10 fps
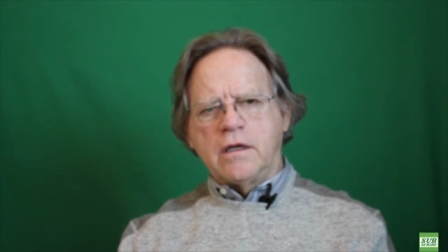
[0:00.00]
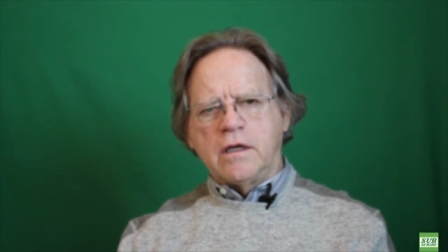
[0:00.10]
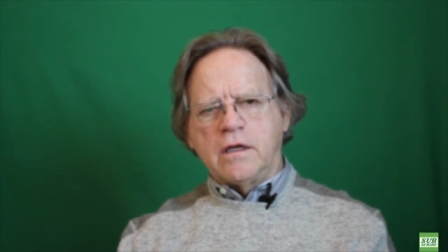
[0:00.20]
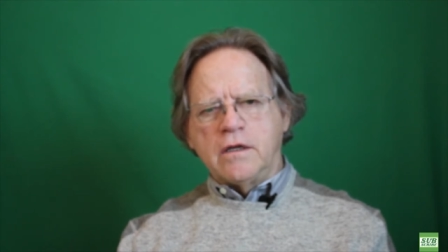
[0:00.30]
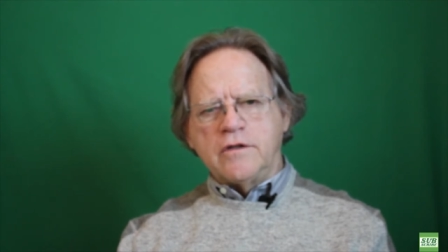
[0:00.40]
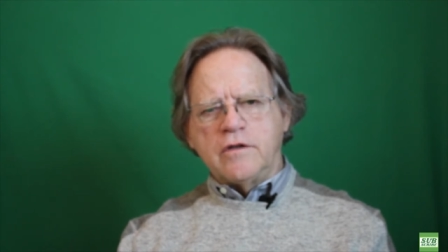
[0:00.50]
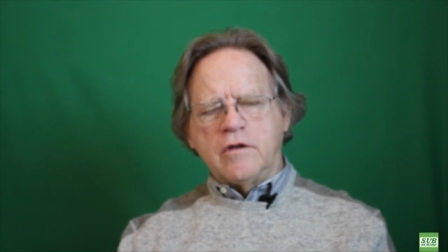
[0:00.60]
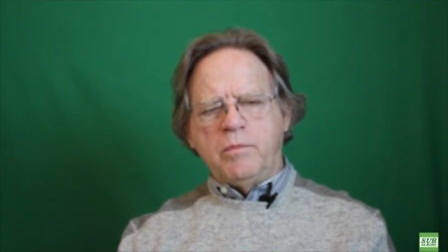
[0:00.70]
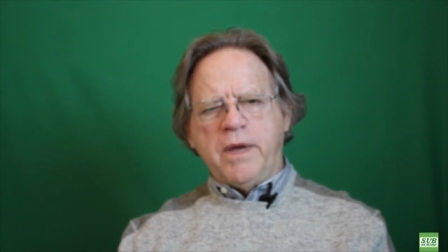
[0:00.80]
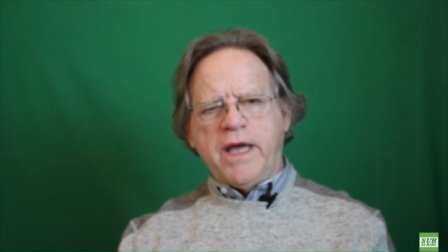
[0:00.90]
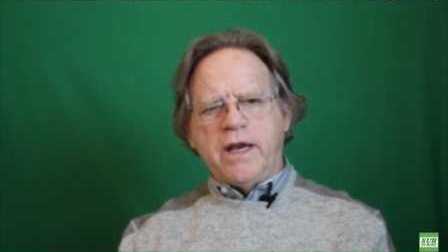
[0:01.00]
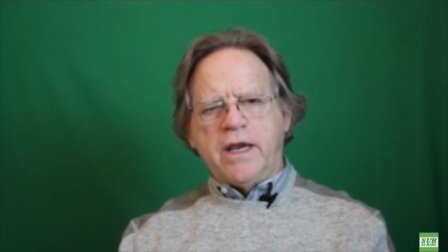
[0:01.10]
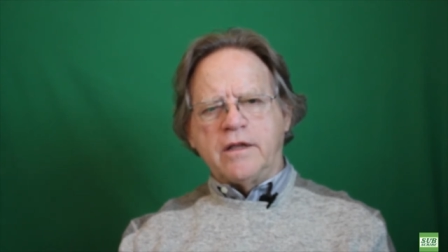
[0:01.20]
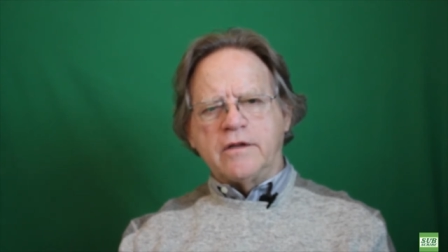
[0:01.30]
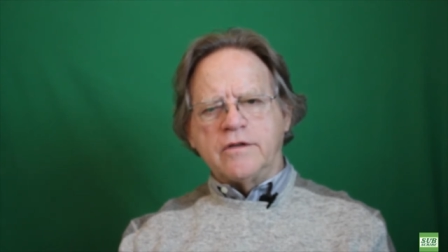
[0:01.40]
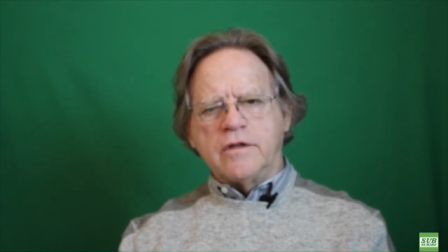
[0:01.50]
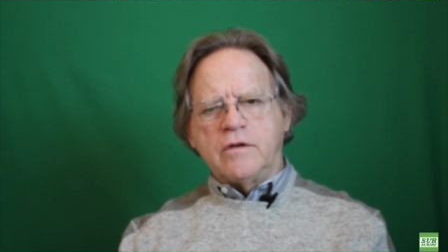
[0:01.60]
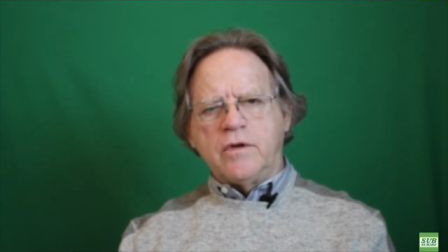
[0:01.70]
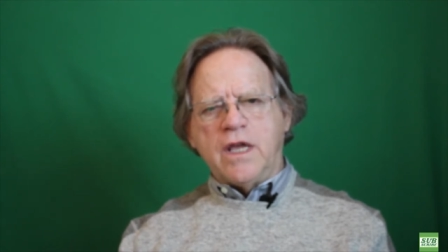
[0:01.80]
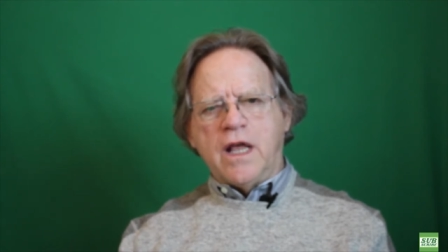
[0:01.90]
There's no panic, there's
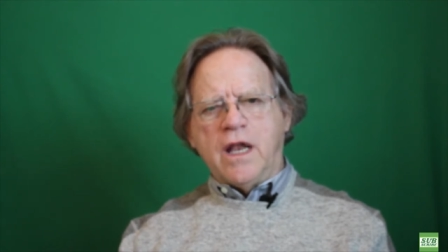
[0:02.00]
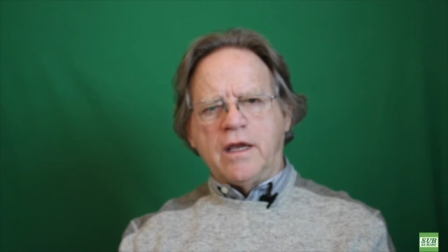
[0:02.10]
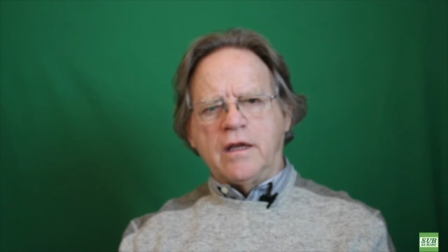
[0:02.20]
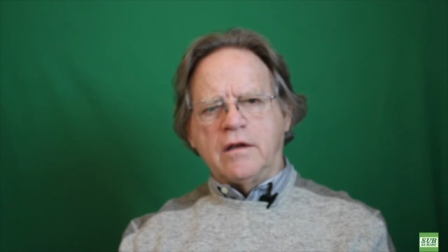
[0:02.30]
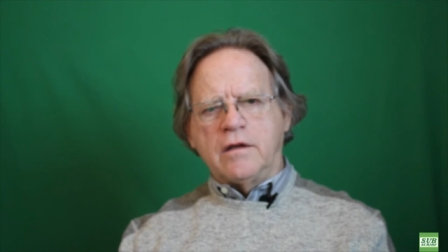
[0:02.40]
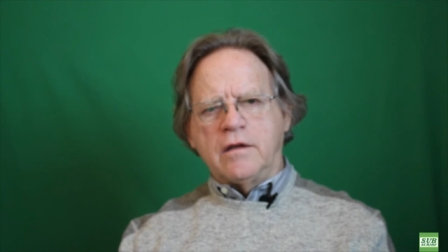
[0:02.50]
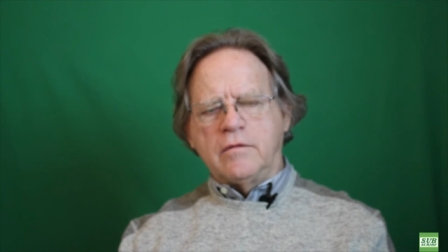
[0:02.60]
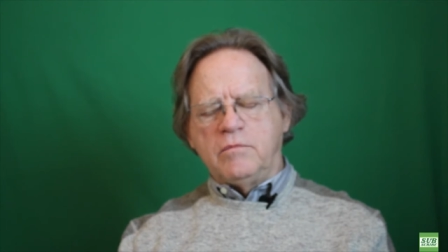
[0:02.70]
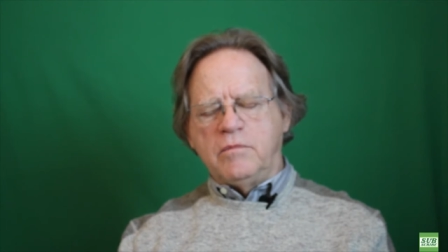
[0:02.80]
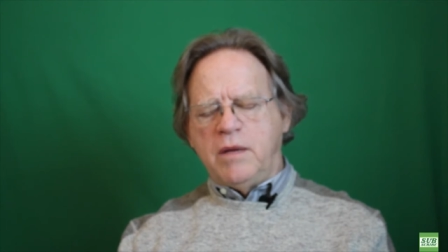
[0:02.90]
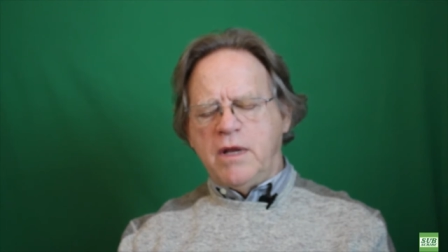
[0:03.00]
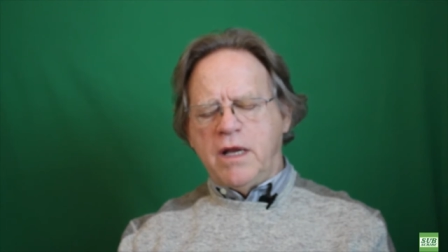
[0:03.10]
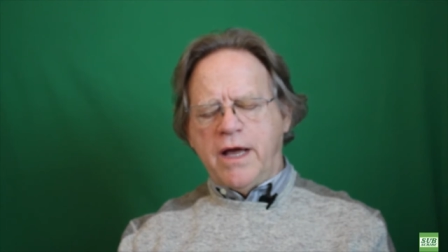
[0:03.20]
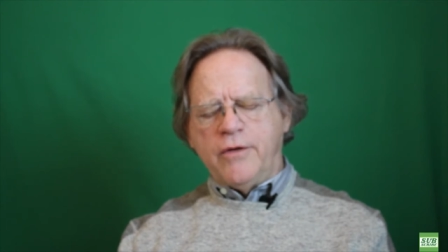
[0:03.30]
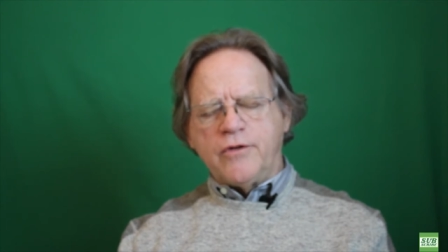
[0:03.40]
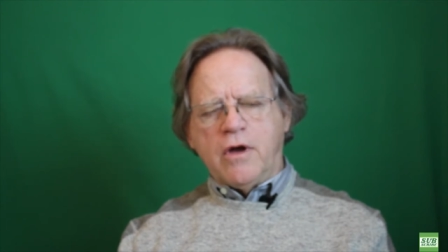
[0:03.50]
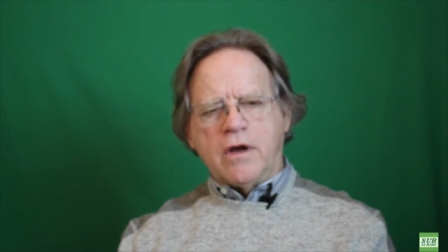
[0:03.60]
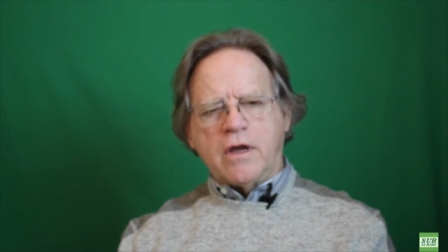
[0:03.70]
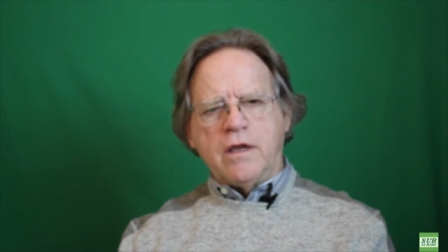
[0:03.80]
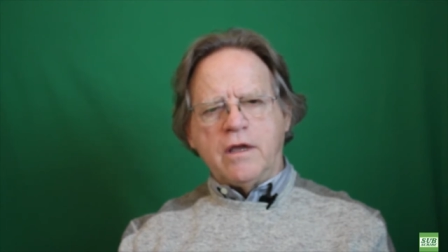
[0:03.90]
no yelling, maybe loud
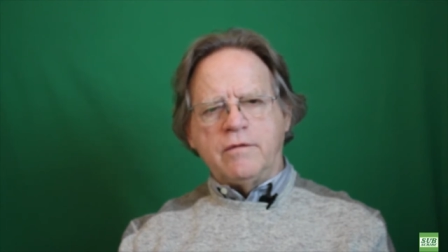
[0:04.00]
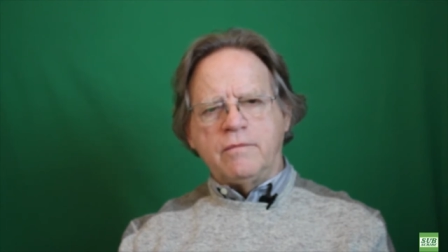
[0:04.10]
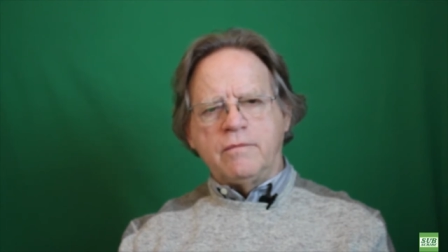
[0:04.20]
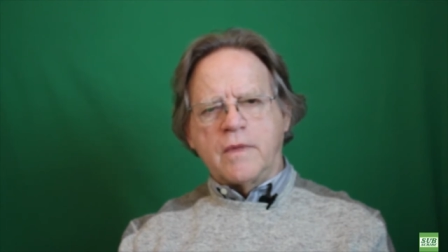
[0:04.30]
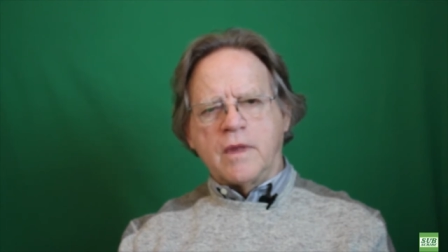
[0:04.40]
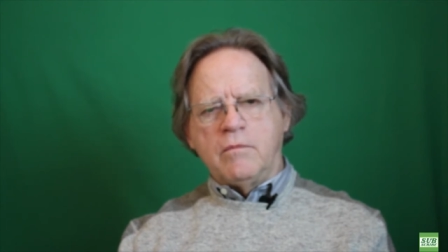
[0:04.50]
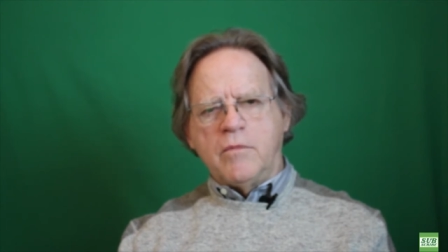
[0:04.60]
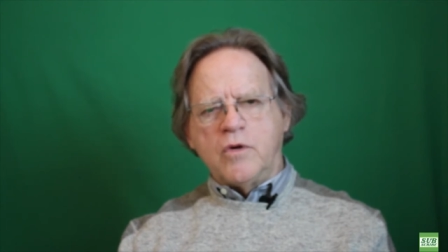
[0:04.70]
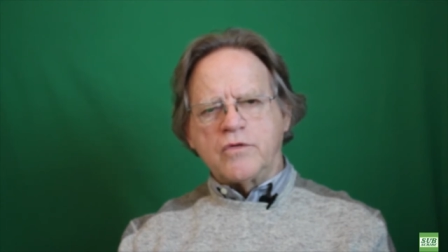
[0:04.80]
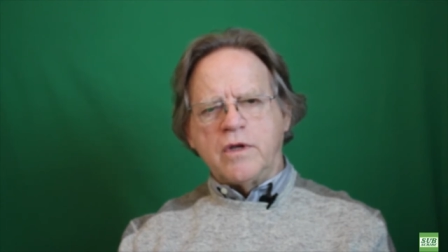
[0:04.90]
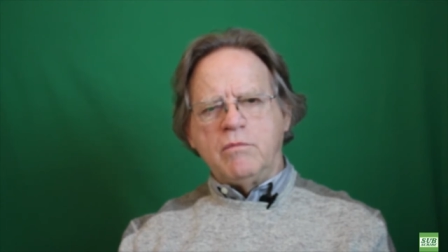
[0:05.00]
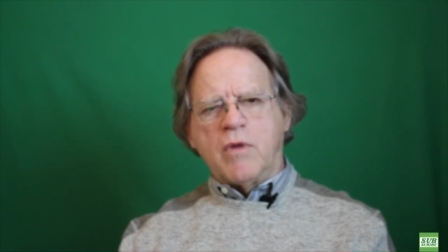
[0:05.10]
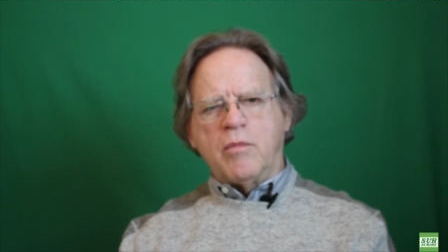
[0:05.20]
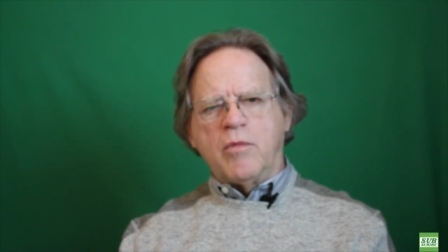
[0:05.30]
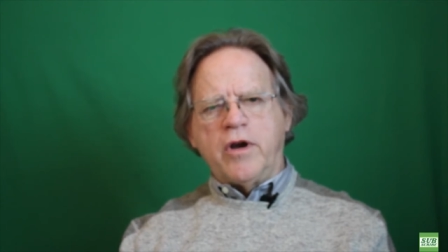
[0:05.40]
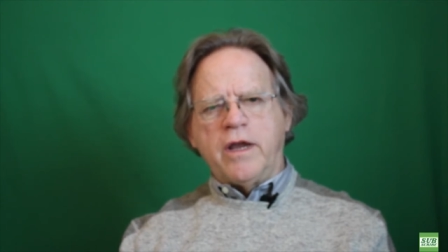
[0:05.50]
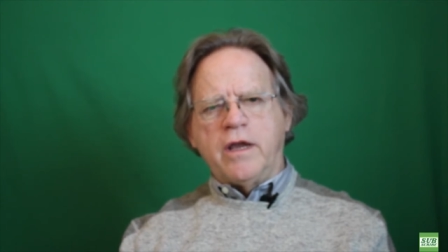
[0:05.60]
talking, mostly murmuring.